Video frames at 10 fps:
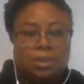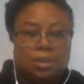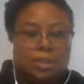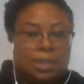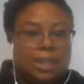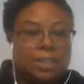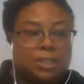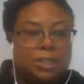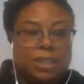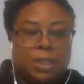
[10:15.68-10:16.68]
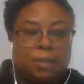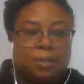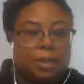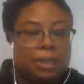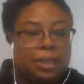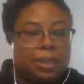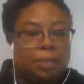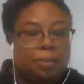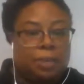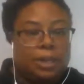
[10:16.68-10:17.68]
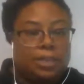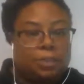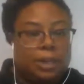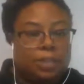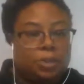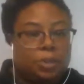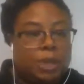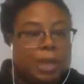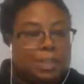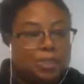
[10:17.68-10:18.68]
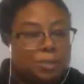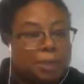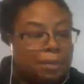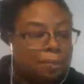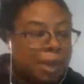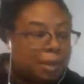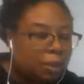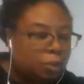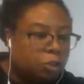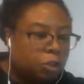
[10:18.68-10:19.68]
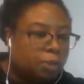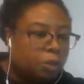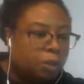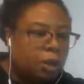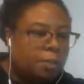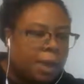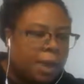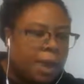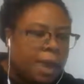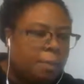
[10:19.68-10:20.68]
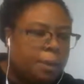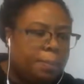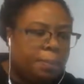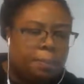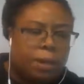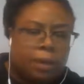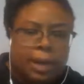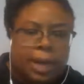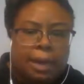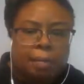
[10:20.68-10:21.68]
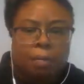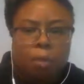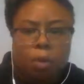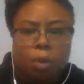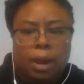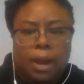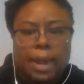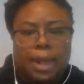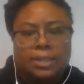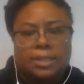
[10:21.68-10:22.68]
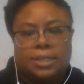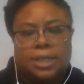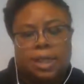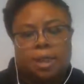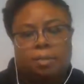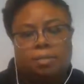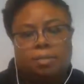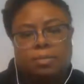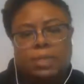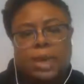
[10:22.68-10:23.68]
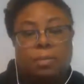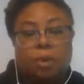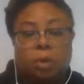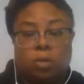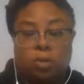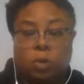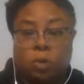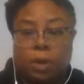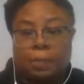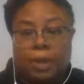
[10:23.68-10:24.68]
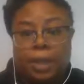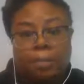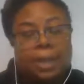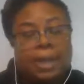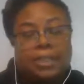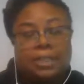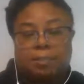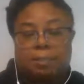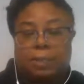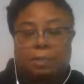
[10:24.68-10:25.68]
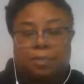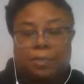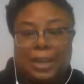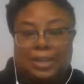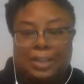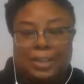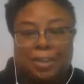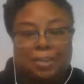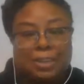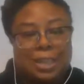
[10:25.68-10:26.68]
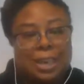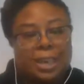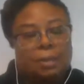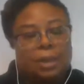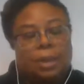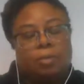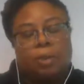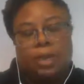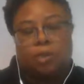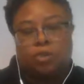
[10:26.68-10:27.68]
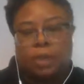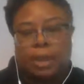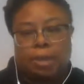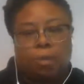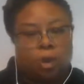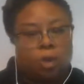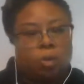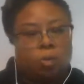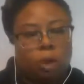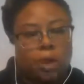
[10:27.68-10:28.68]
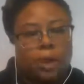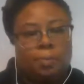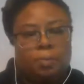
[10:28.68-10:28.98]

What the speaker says: So that's I really wanted to make sure you guys knew about the private coaching program. I'll be promoting that more as time goes on, but I just been perfecting it over time, and I really enjoy that one-on-one